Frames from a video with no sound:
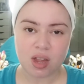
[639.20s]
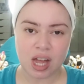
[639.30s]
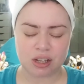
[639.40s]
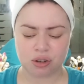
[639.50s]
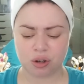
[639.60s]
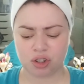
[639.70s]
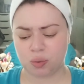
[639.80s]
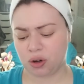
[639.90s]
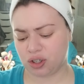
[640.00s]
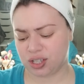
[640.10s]
and you can
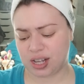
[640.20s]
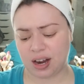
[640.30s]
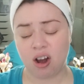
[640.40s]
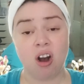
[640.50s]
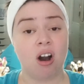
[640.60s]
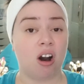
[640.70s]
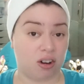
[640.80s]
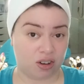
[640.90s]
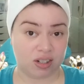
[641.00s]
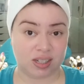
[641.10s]
purchase that
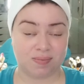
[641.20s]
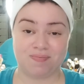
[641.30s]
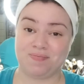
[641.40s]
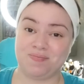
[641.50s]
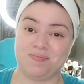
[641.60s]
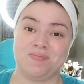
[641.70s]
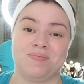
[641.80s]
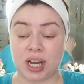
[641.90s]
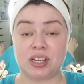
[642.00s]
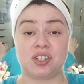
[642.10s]
on Ulta.
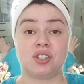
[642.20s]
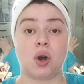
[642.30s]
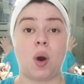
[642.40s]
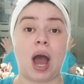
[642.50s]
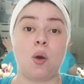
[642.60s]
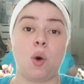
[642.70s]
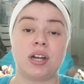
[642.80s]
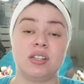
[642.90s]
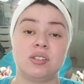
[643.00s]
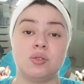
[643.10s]
Okay, so I
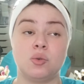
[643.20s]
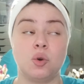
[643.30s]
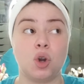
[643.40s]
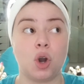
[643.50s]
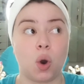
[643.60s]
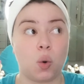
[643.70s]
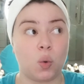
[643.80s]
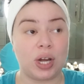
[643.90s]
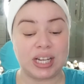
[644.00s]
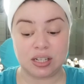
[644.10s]
wanted to
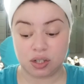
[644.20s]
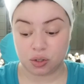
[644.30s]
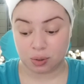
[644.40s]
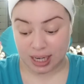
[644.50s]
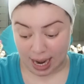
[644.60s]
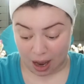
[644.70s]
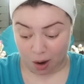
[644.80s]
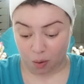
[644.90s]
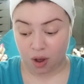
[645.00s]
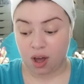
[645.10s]
go into
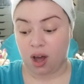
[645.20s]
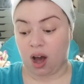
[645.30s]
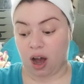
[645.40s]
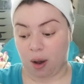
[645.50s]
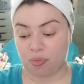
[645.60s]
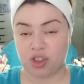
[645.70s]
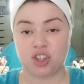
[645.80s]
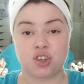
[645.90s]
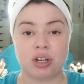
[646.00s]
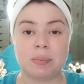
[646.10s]
now the
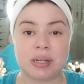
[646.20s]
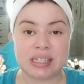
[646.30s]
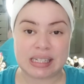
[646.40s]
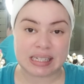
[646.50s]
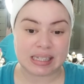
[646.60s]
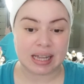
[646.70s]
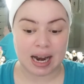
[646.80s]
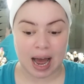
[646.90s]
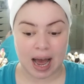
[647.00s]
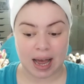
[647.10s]
treatments
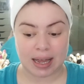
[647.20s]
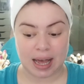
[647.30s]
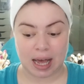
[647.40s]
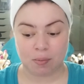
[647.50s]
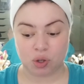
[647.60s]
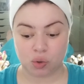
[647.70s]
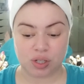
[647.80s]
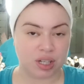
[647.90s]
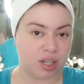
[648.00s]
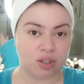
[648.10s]
that I am
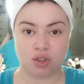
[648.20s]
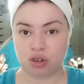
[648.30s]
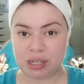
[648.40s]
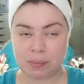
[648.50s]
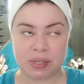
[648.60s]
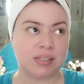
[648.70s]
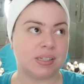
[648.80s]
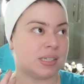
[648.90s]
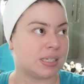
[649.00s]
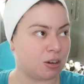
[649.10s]
using, treatments,
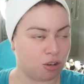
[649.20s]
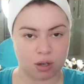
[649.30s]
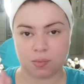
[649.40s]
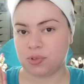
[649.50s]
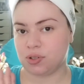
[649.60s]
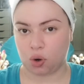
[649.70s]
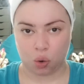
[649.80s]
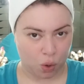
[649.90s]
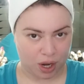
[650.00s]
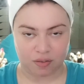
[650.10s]
serums, or
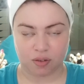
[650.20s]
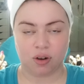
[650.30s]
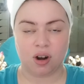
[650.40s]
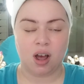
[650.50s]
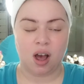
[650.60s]
whatever